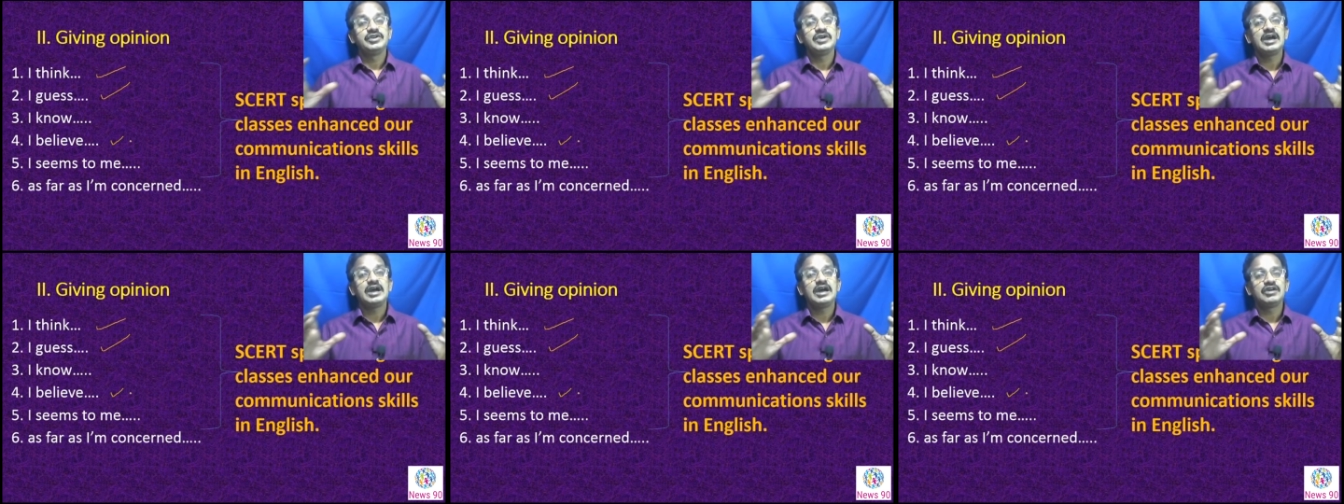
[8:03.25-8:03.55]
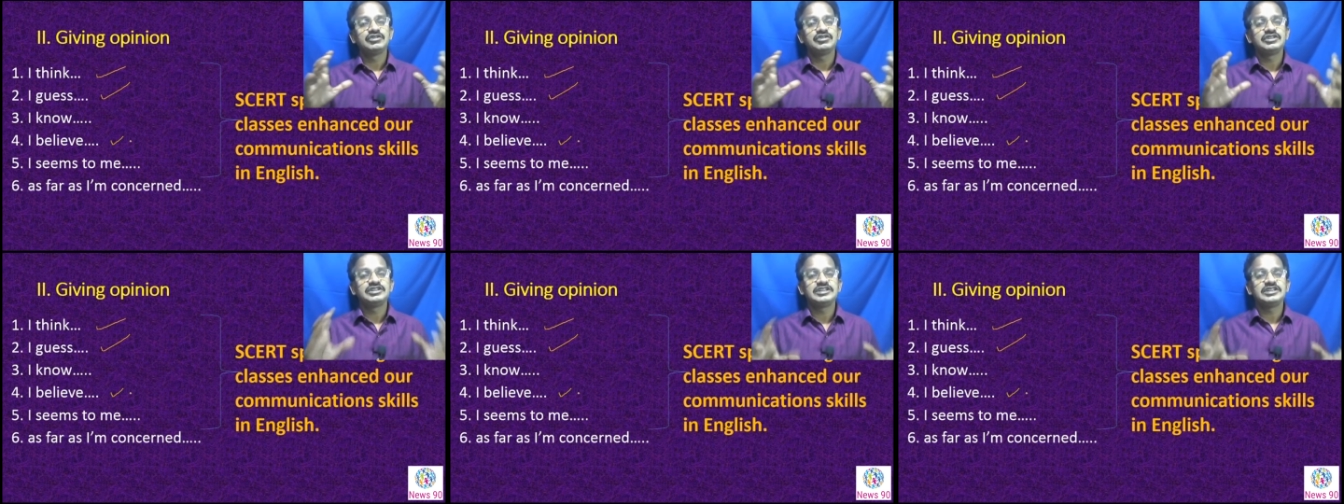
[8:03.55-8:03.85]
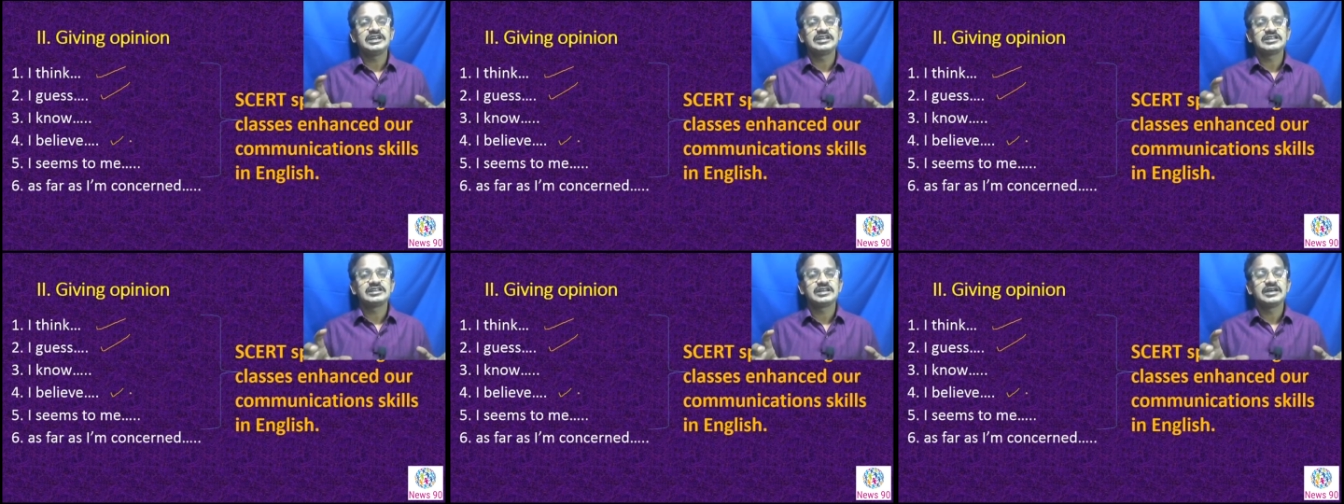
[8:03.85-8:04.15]
you have the
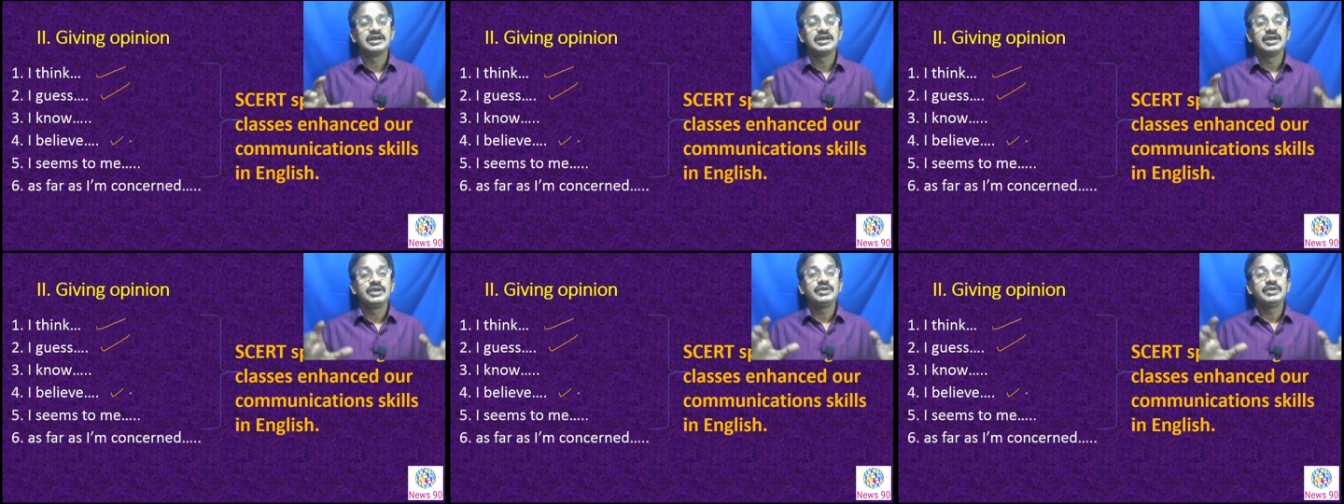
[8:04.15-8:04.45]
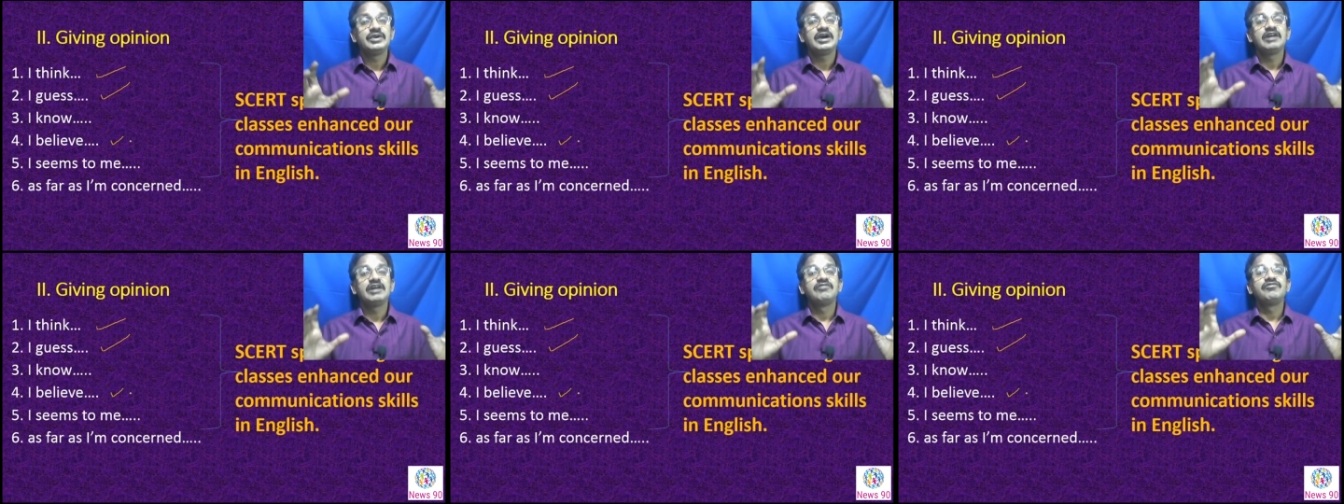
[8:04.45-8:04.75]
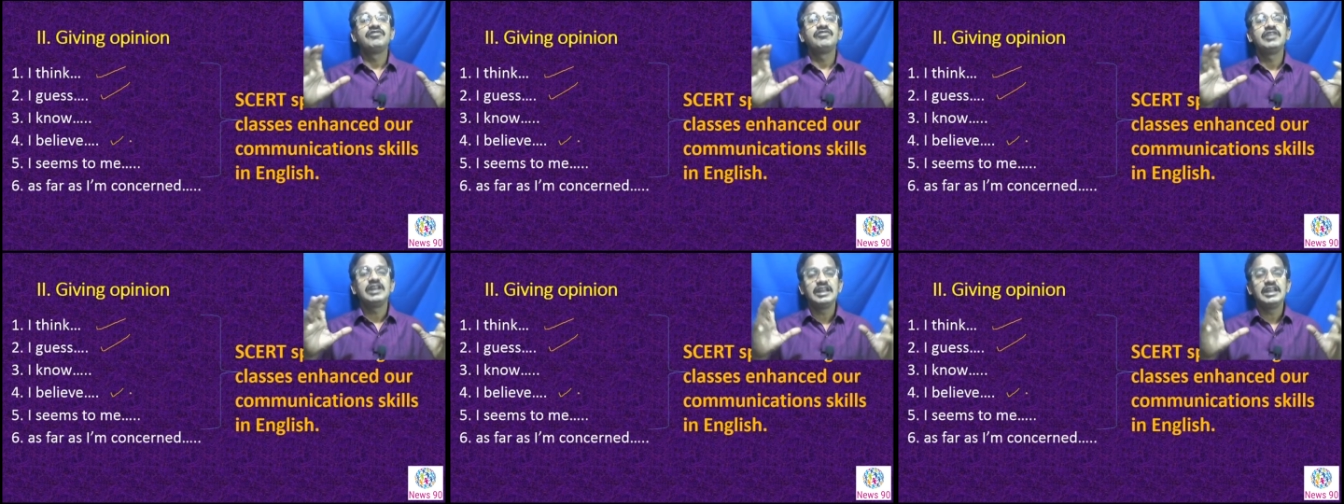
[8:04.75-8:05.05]
data you
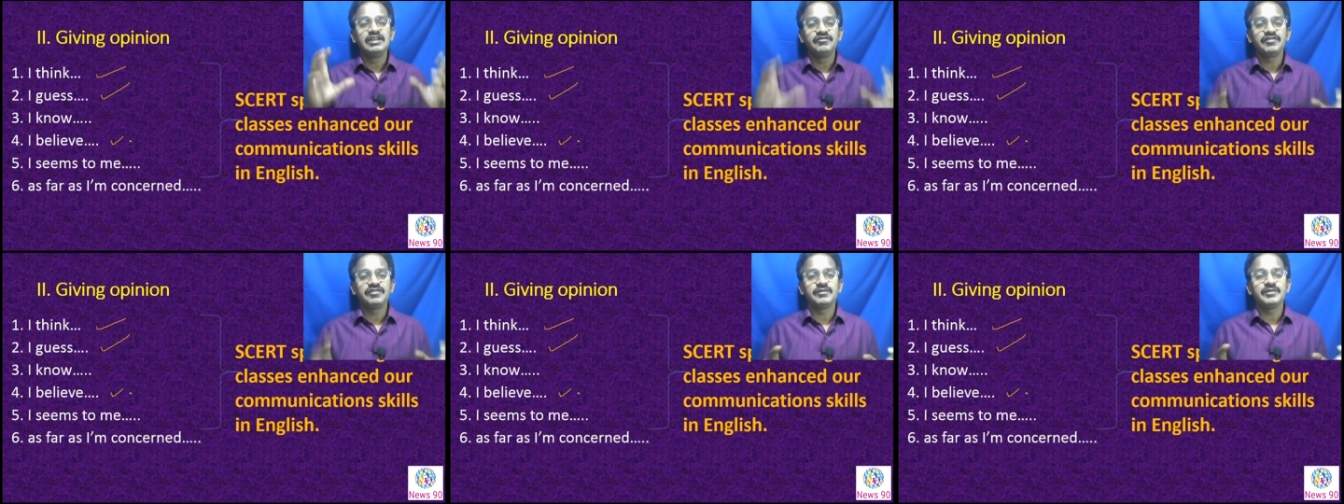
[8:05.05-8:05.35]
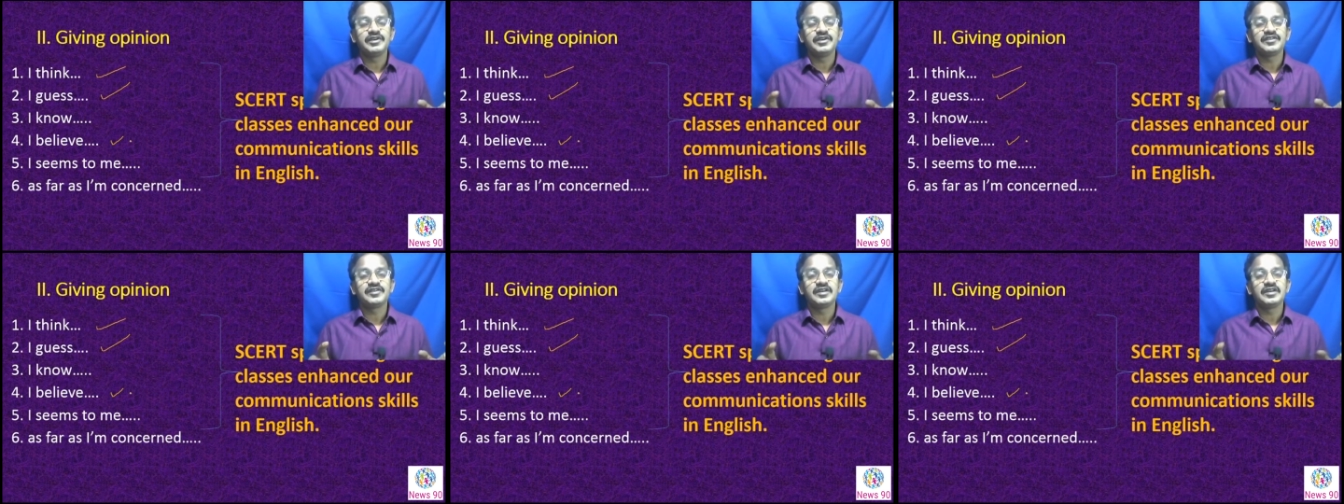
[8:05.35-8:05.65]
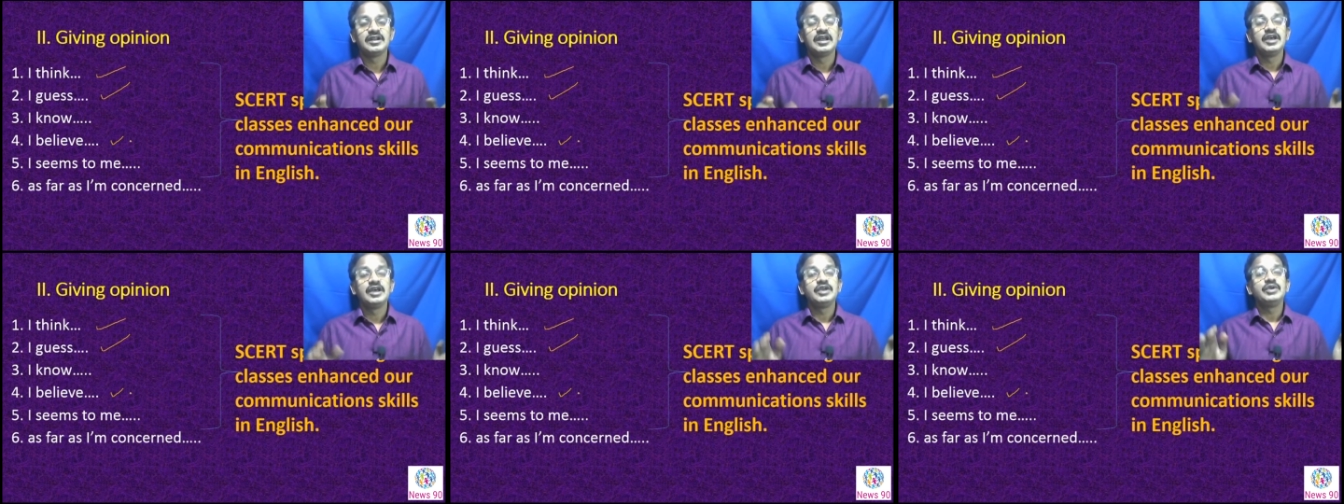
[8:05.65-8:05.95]
have full
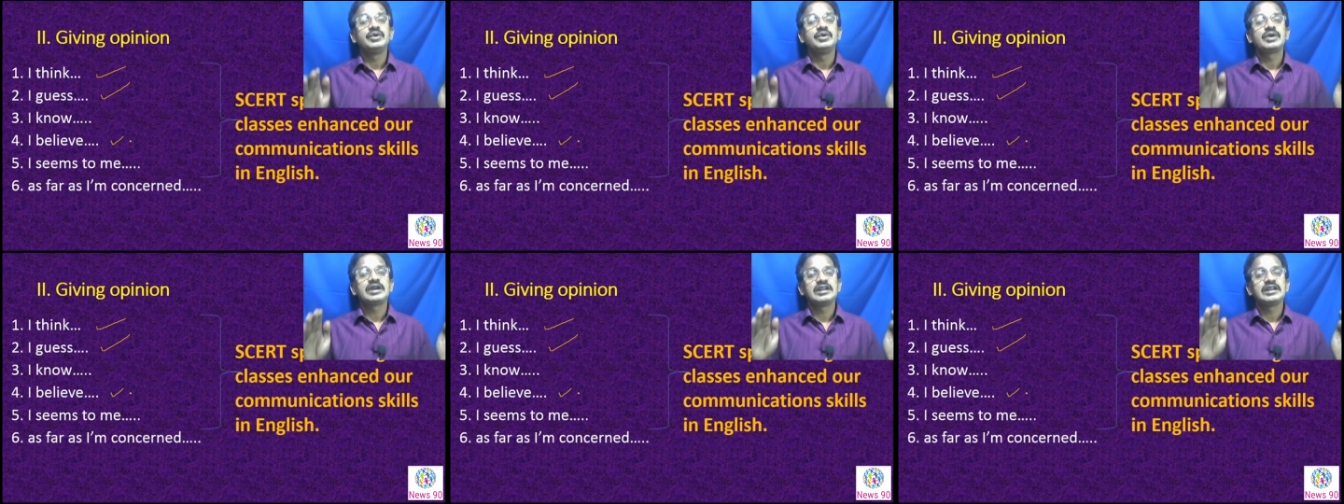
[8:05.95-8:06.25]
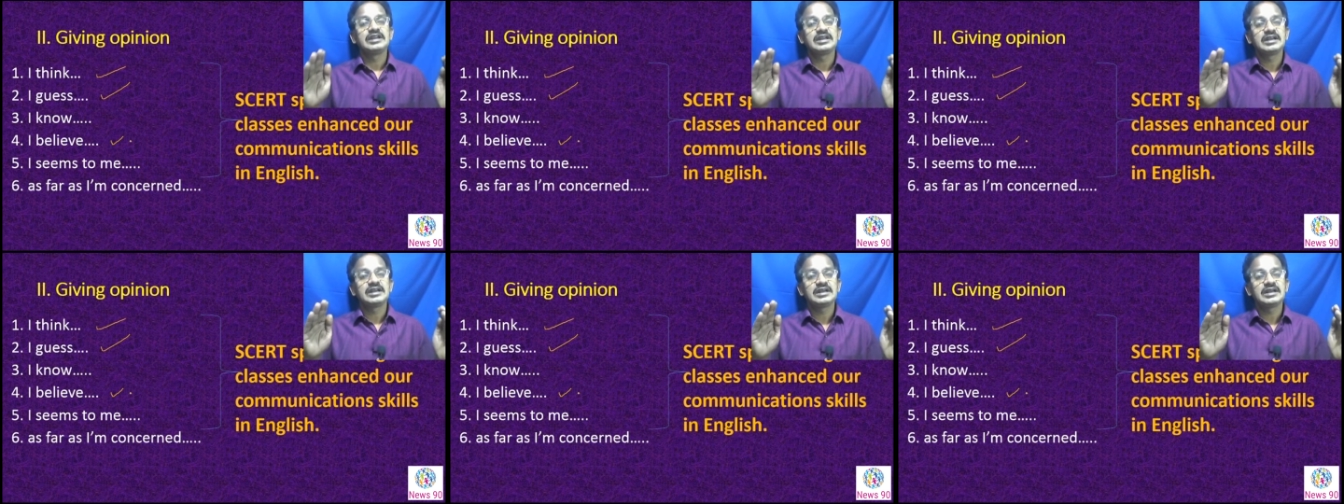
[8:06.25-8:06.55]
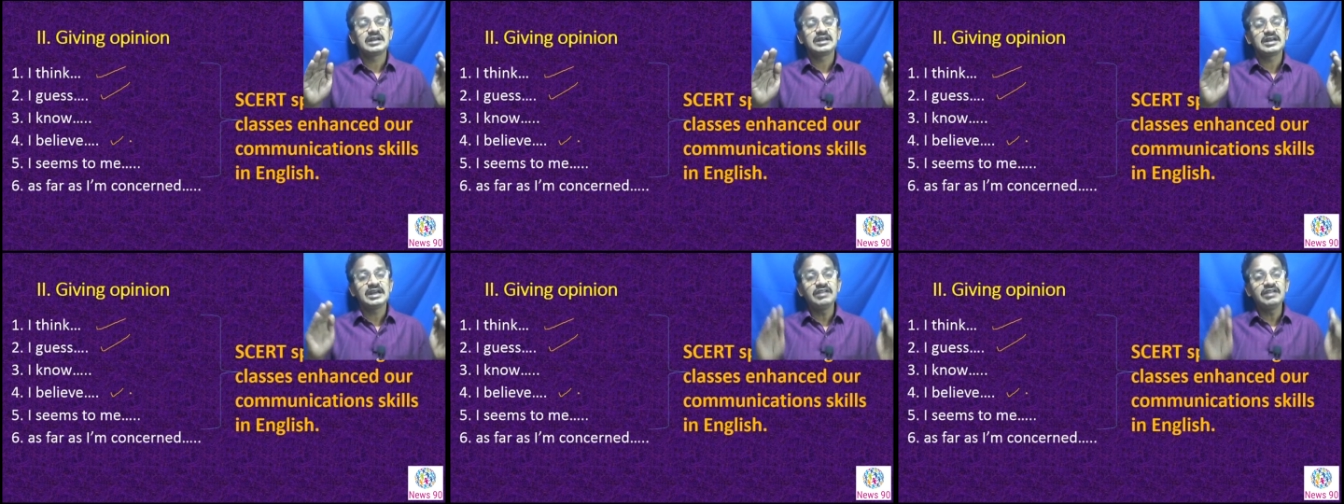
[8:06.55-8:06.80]
information you can